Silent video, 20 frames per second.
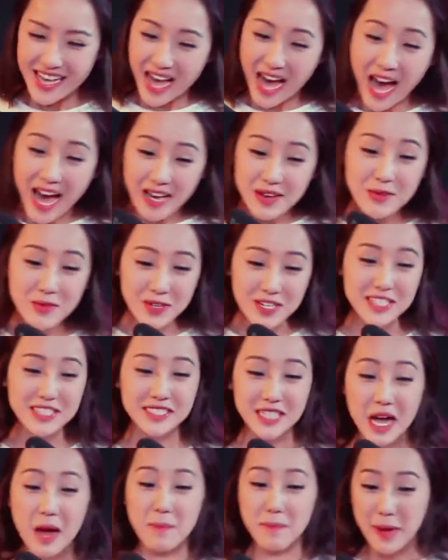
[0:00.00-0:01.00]
I
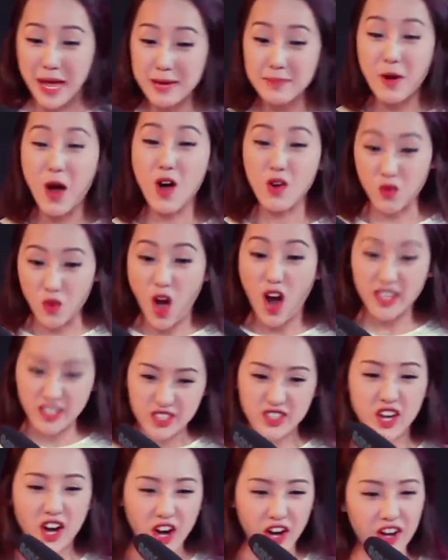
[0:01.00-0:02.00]
was a ping pong rock
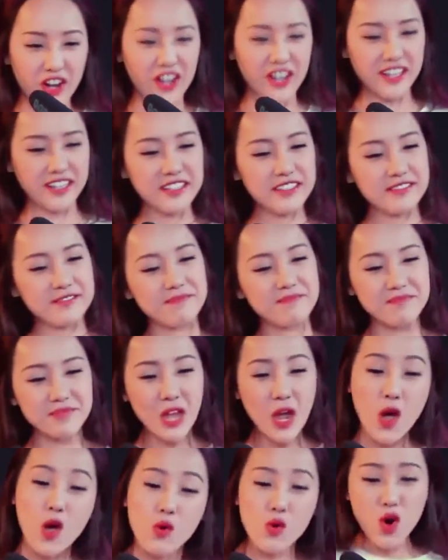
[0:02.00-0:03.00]
star. Woo,
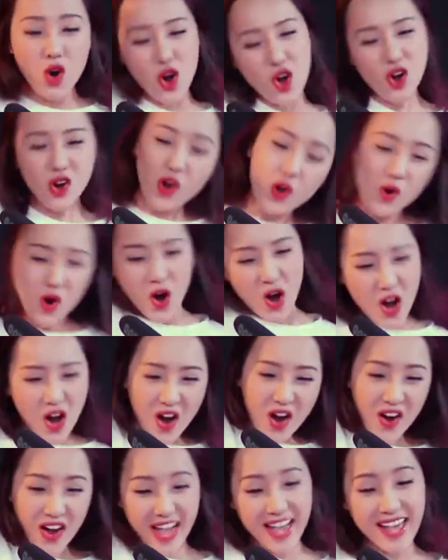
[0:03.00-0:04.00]

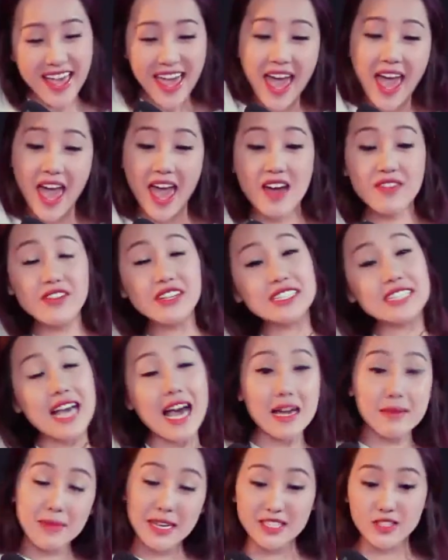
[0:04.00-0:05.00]
woo! Every
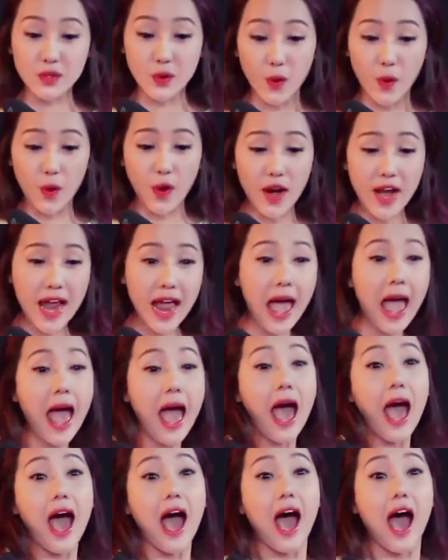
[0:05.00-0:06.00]
time I scored,
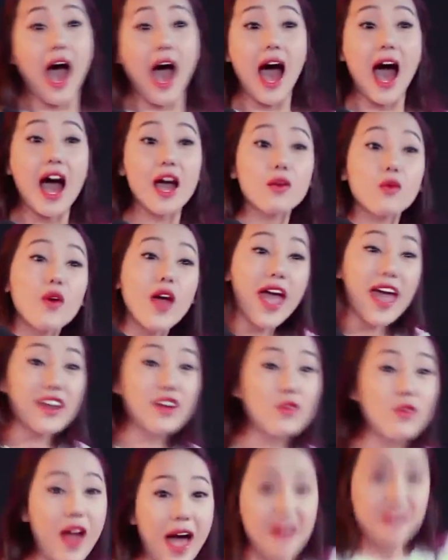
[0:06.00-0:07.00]
I ran
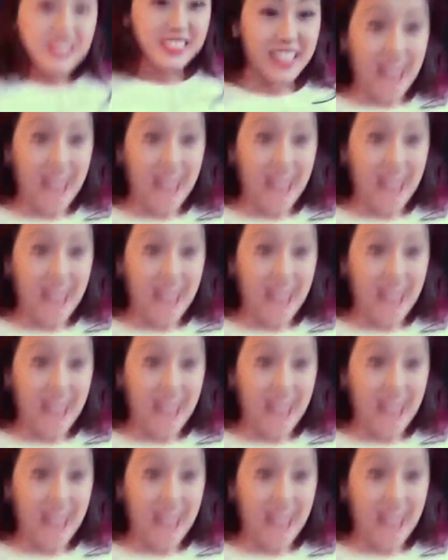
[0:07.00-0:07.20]
around the